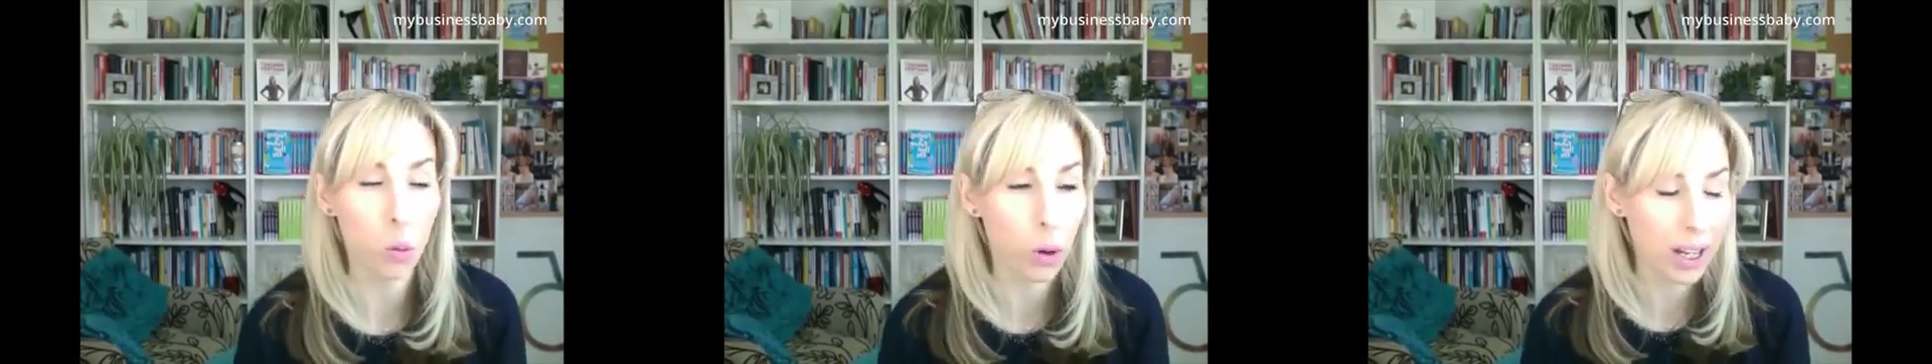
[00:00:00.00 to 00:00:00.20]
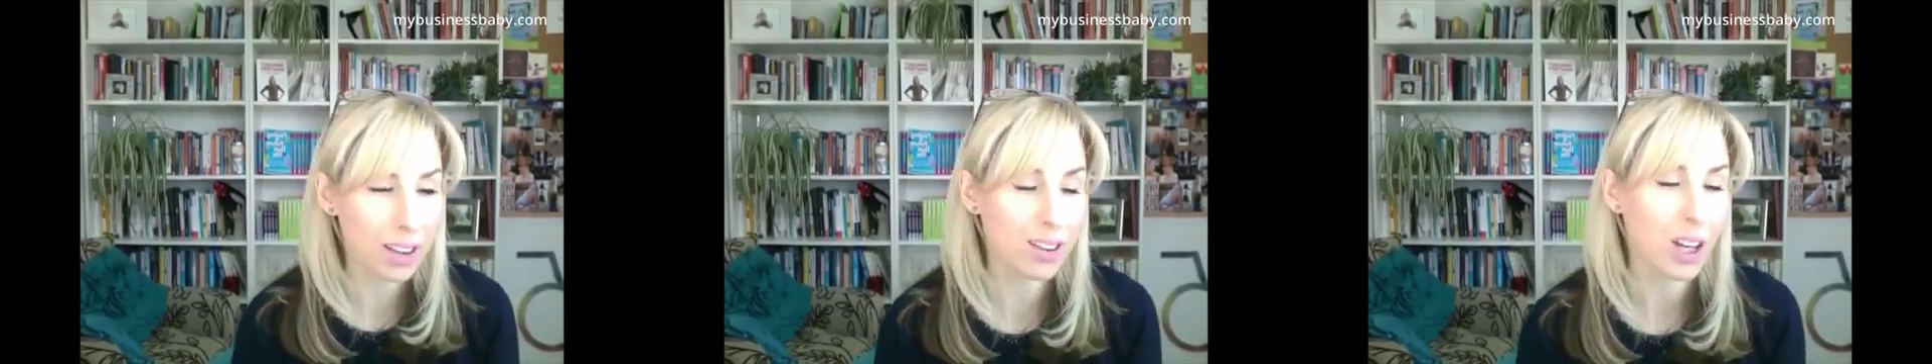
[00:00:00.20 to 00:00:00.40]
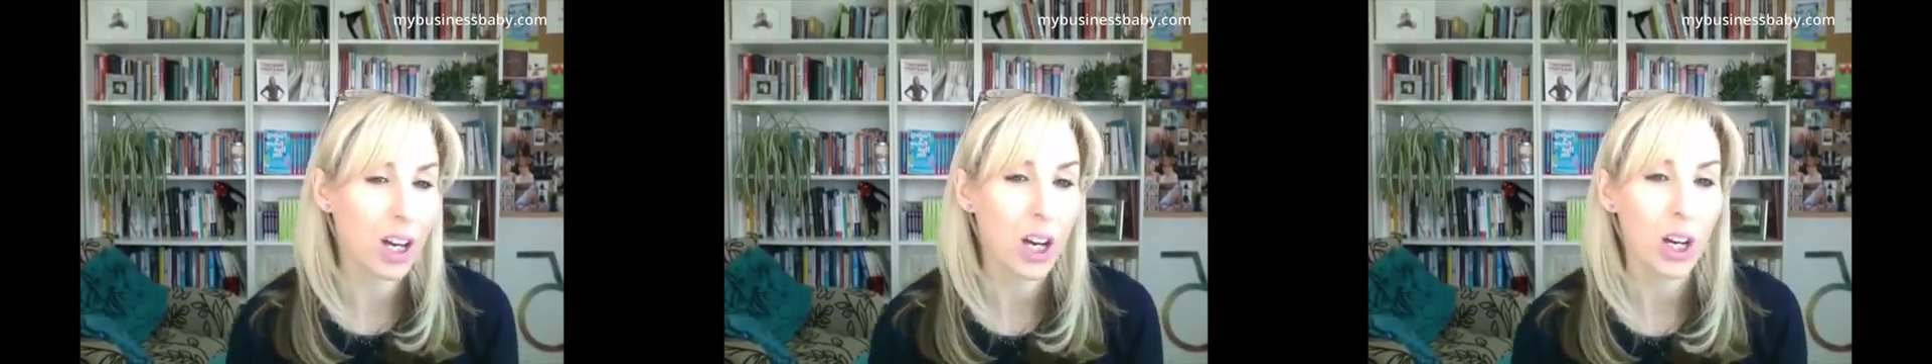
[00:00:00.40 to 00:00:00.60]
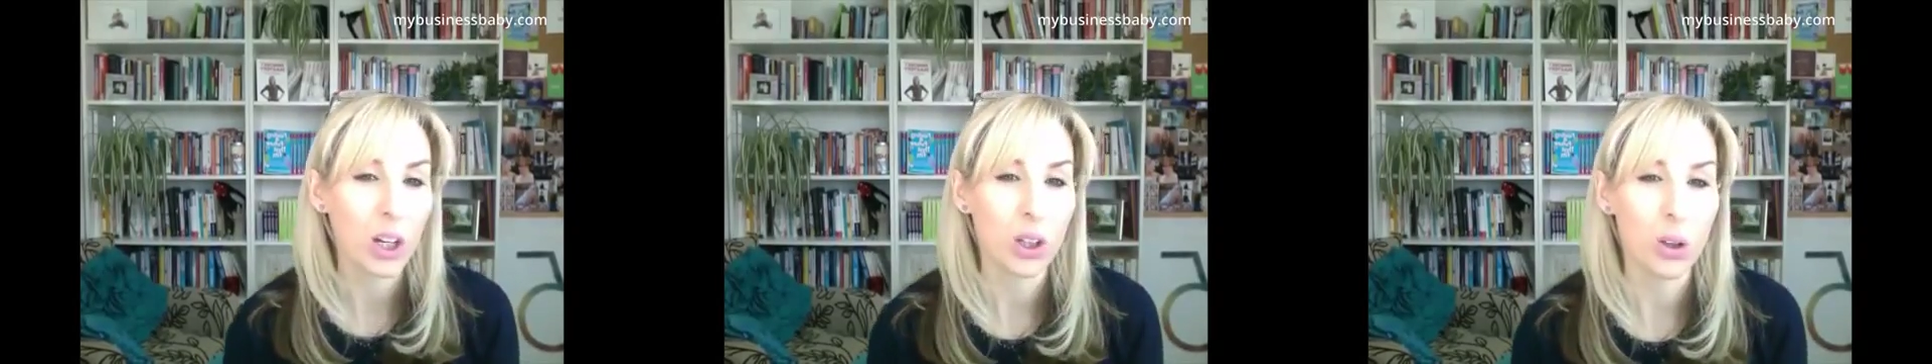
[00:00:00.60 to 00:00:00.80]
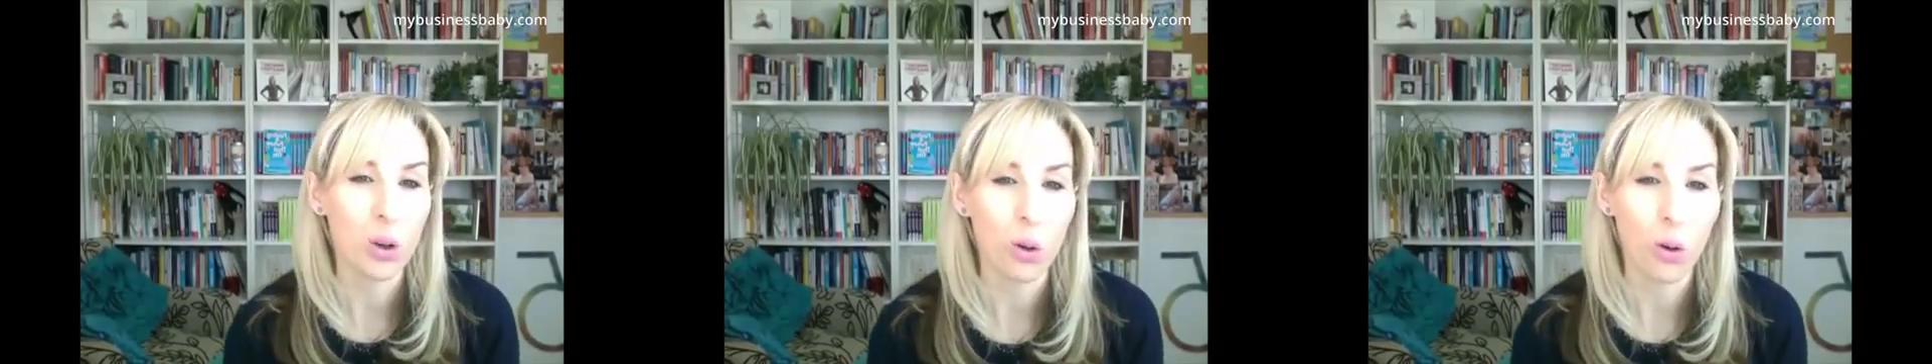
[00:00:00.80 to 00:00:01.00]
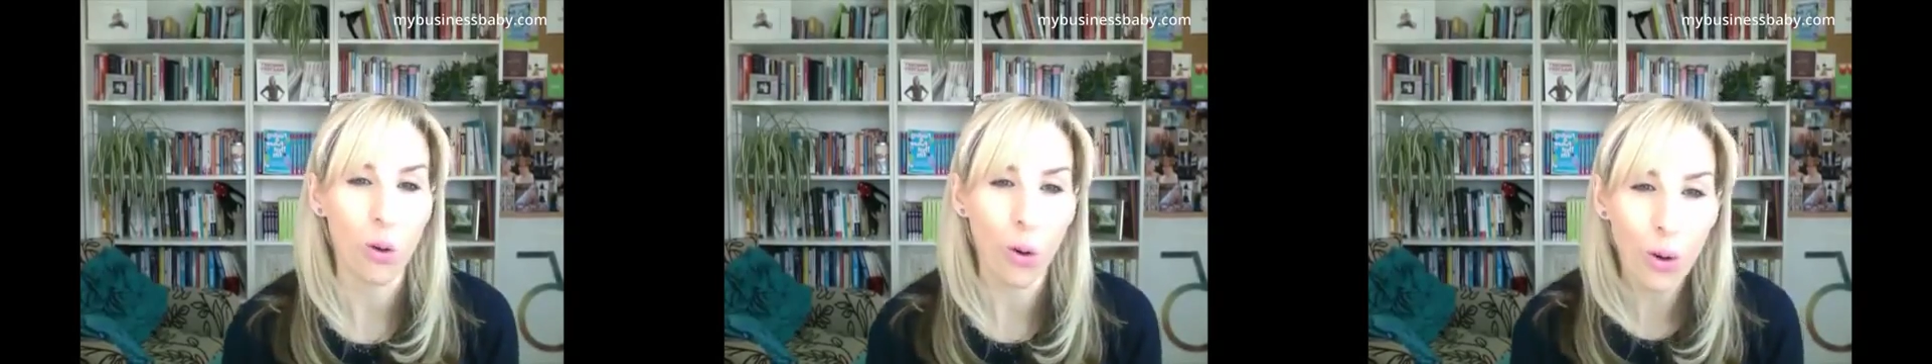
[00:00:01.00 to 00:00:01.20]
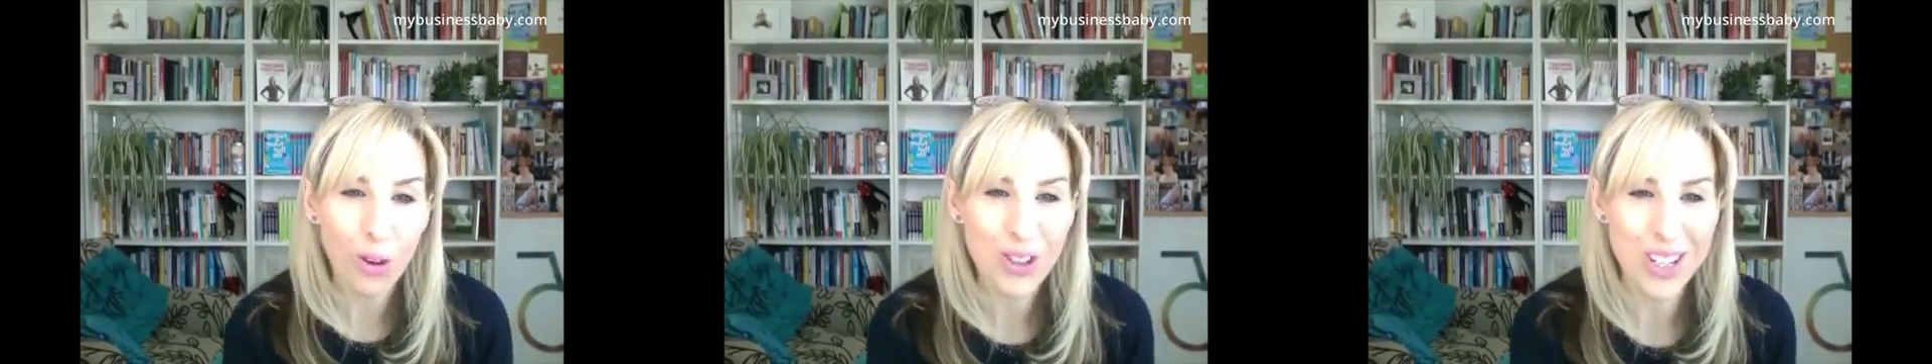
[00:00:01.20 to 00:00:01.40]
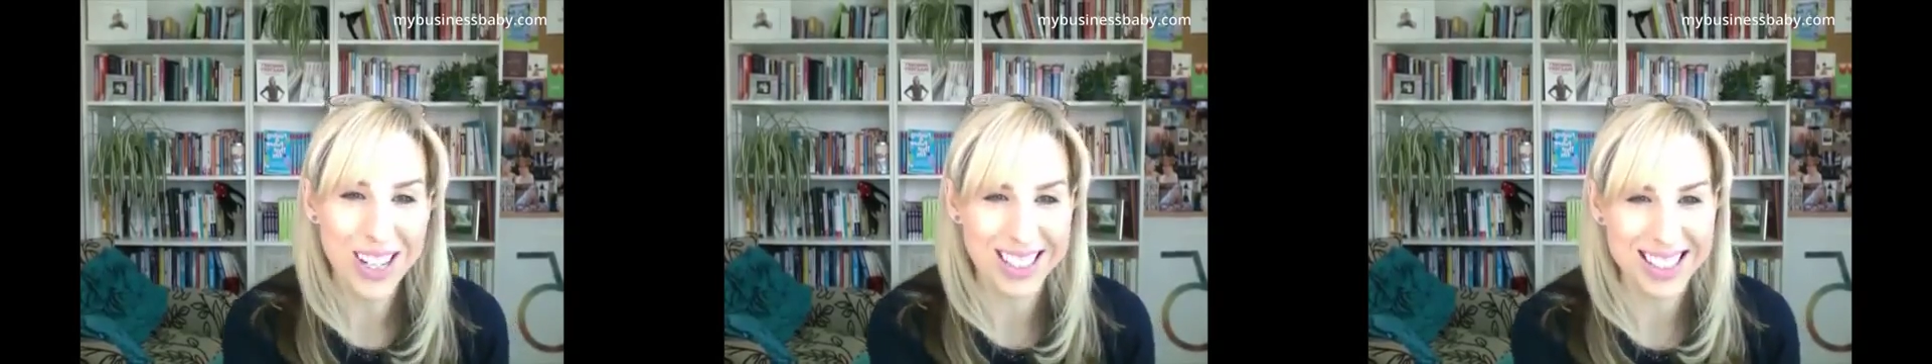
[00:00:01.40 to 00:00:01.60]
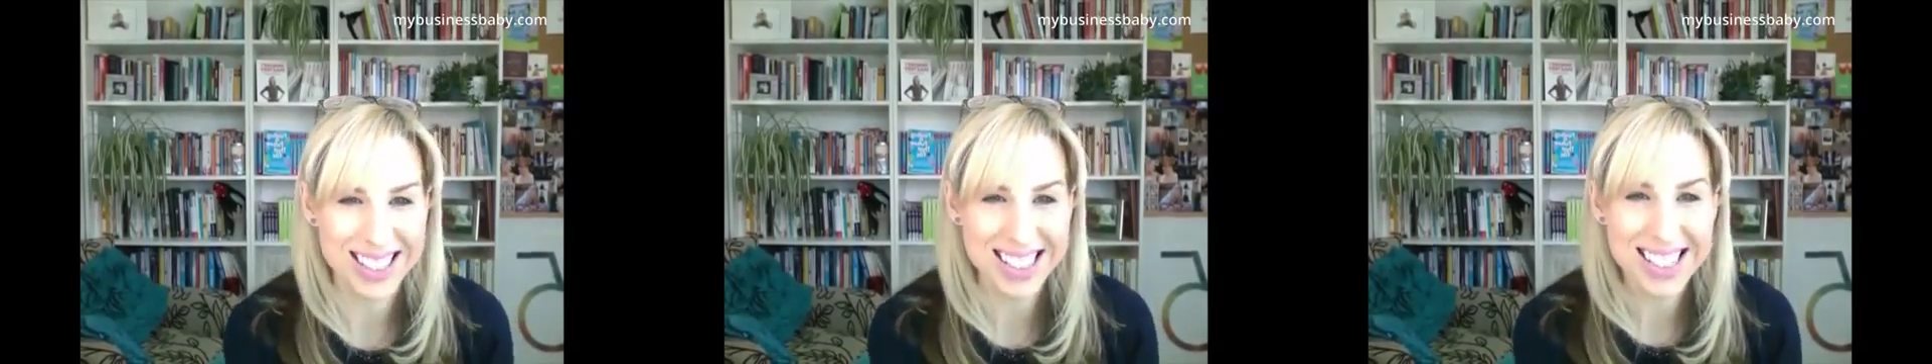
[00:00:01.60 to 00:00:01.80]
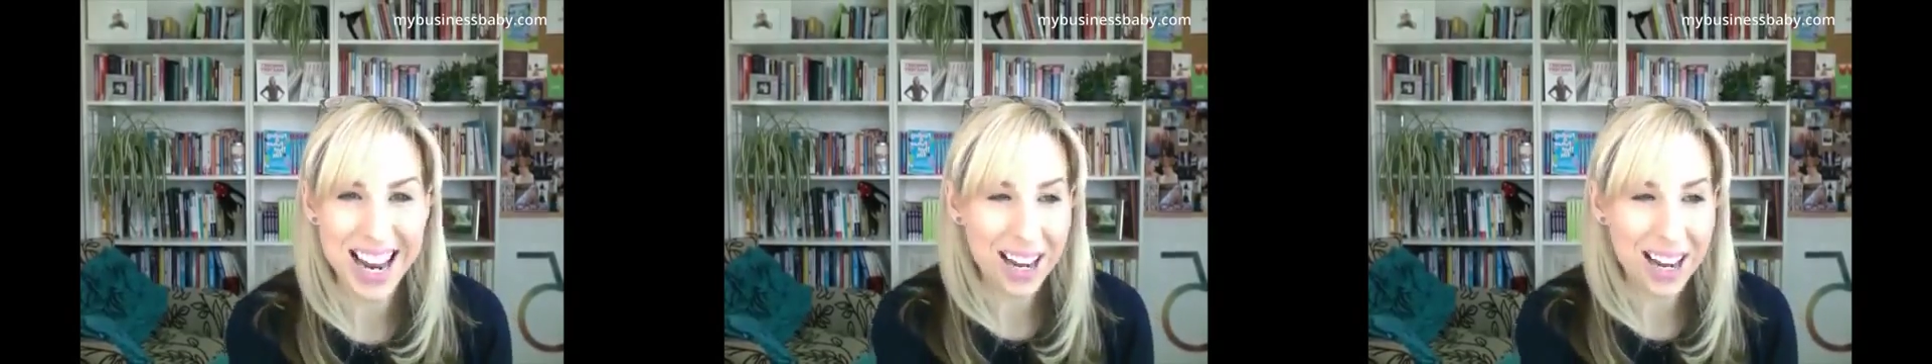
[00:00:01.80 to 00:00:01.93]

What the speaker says: with your audience.